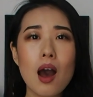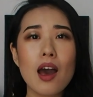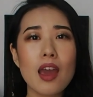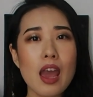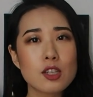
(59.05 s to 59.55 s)

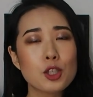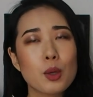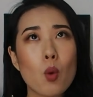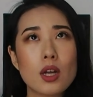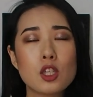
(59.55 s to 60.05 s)
I
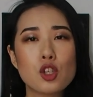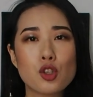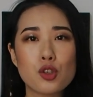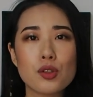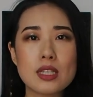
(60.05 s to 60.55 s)
actually wanted to
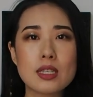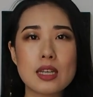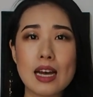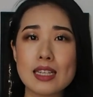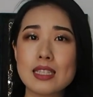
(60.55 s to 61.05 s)
do this
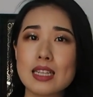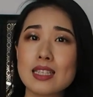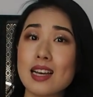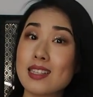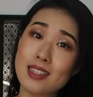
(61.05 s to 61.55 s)

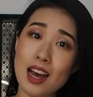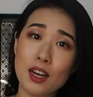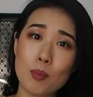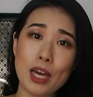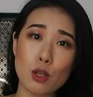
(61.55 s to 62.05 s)
since I
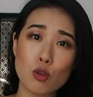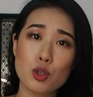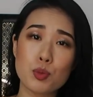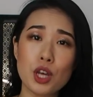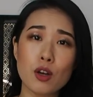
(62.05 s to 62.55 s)
started my
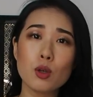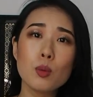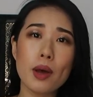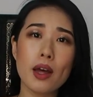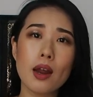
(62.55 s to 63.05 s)
YouTube channel,
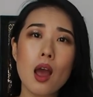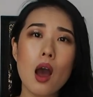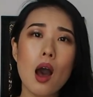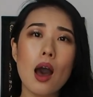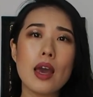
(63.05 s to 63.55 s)
but
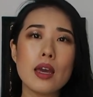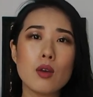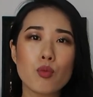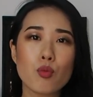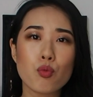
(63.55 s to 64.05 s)

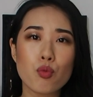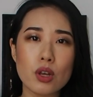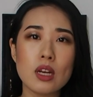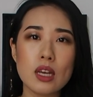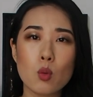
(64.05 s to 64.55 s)
I
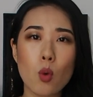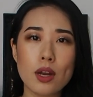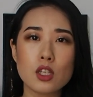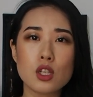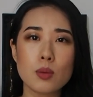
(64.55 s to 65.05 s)
really
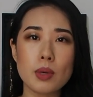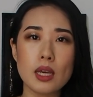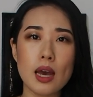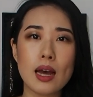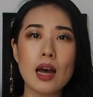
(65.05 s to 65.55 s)
wanted to
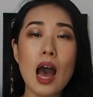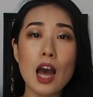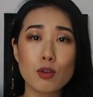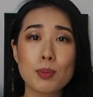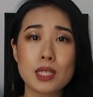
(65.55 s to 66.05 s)
be
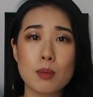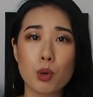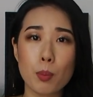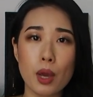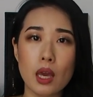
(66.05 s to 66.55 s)
100%
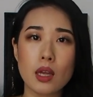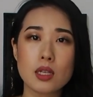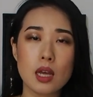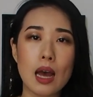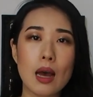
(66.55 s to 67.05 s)

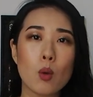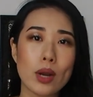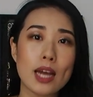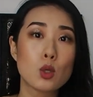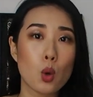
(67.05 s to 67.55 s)
prepared
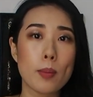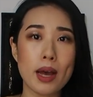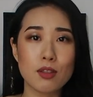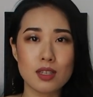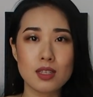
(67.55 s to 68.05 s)
when I talk
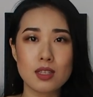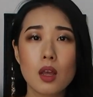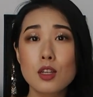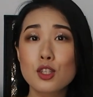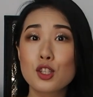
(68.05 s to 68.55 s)
about
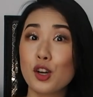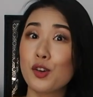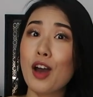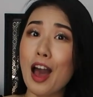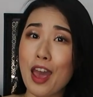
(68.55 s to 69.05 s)
this. So
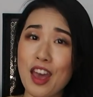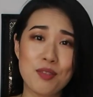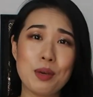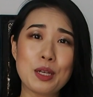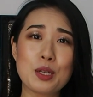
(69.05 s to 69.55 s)
I
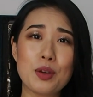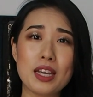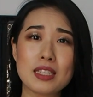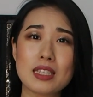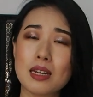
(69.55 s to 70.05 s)
have been
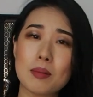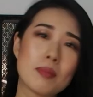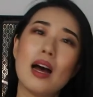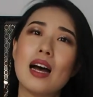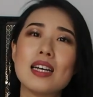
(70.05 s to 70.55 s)
doing some
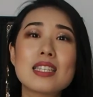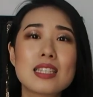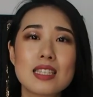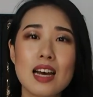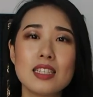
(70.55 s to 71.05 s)

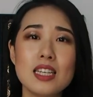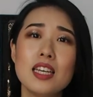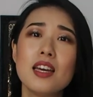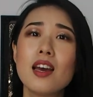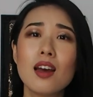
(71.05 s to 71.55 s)

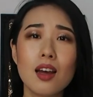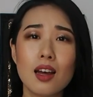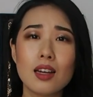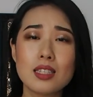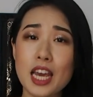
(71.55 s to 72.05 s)
study,
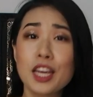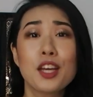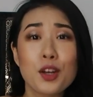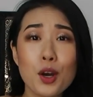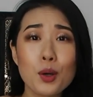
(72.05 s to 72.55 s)

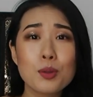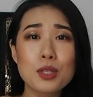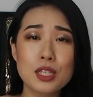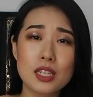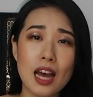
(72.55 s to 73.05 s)
taking
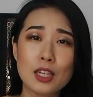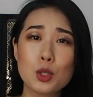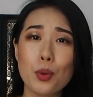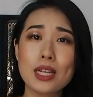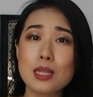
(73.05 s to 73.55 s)
notes,
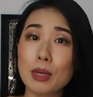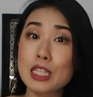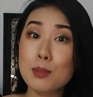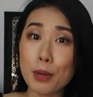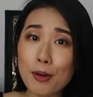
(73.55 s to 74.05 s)
doing some
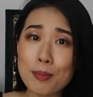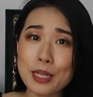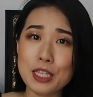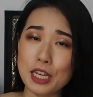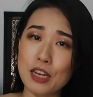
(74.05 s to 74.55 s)

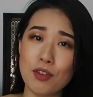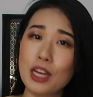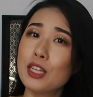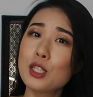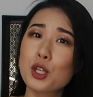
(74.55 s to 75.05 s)
experiments
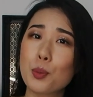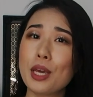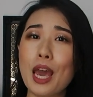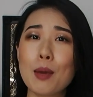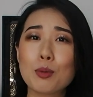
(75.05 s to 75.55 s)
even to
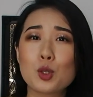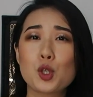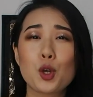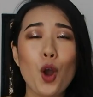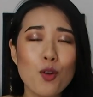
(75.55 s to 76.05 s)
be able
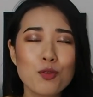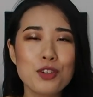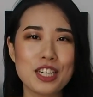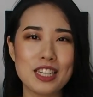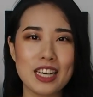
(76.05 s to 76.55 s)
to
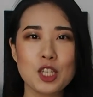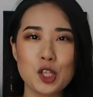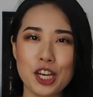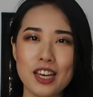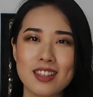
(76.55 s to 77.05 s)
confidently
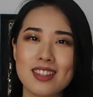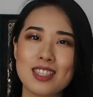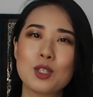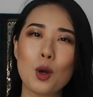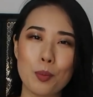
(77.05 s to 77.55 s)
share
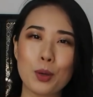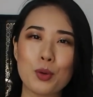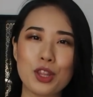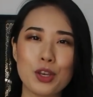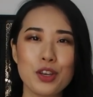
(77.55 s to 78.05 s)
this topic
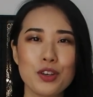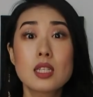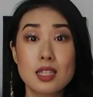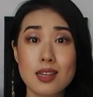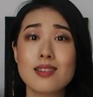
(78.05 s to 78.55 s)
with you.
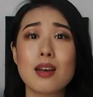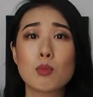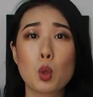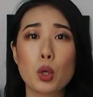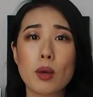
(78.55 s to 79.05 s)
Since I'm
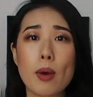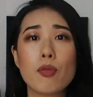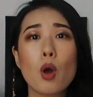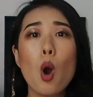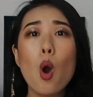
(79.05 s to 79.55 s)
talking
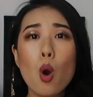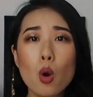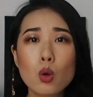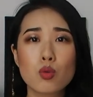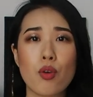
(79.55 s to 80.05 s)
about the
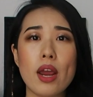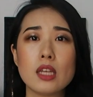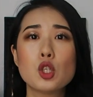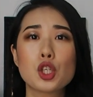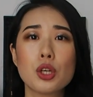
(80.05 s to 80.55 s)
whole
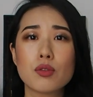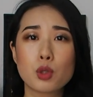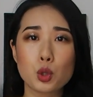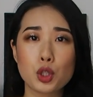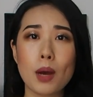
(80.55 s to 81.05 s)
range of
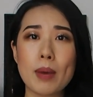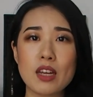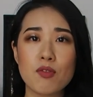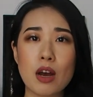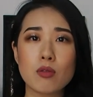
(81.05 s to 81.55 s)
Giorgio
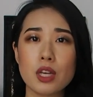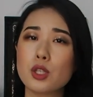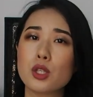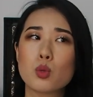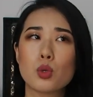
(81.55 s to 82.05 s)
Armani
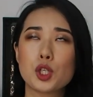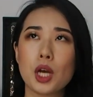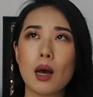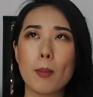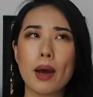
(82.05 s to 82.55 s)
foundations, which
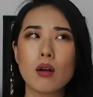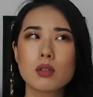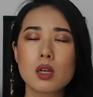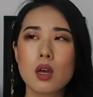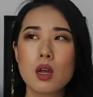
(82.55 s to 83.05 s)
are
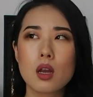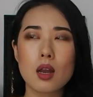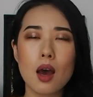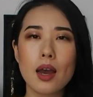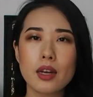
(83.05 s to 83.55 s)
about
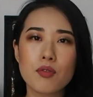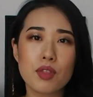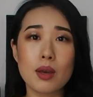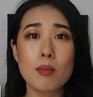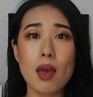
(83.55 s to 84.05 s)
9 of
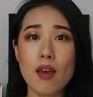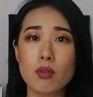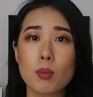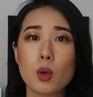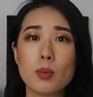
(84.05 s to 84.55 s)
them at
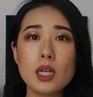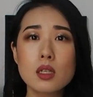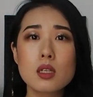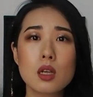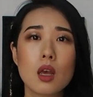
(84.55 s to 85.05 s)
the
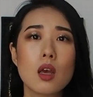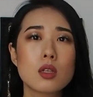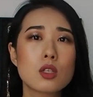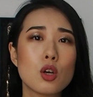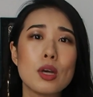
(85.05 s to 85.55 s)
moment,
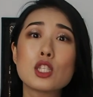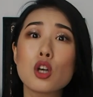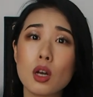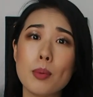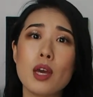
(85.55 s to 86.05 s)
so it's
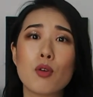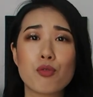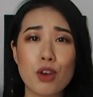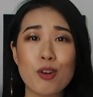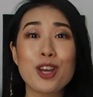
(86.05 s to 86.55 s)
gonna be a
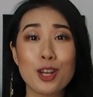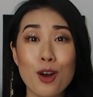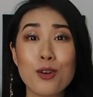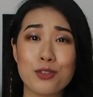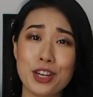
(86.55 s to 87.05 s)
very
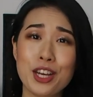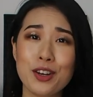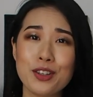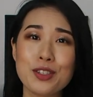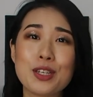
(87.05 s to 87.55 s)
long
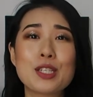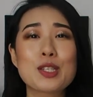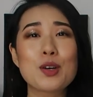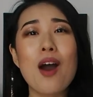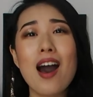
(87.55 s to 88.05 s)
video.
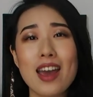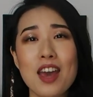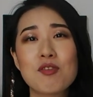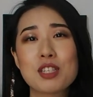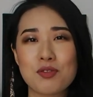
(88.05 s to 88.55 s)
So I
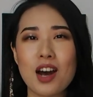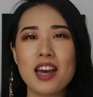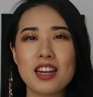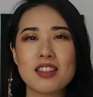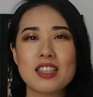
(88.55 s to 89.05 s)
have
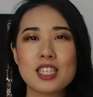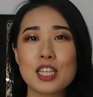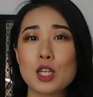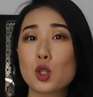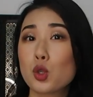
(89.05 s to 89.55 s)
divided
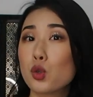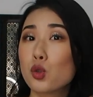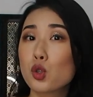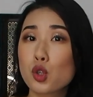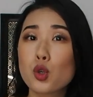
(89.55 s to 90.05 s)
this
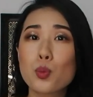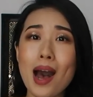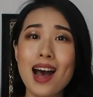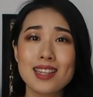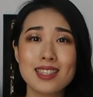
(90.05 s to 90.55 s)
into 2
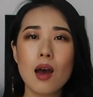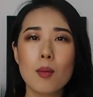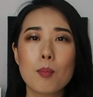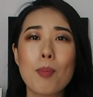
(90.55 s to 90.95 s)
parts.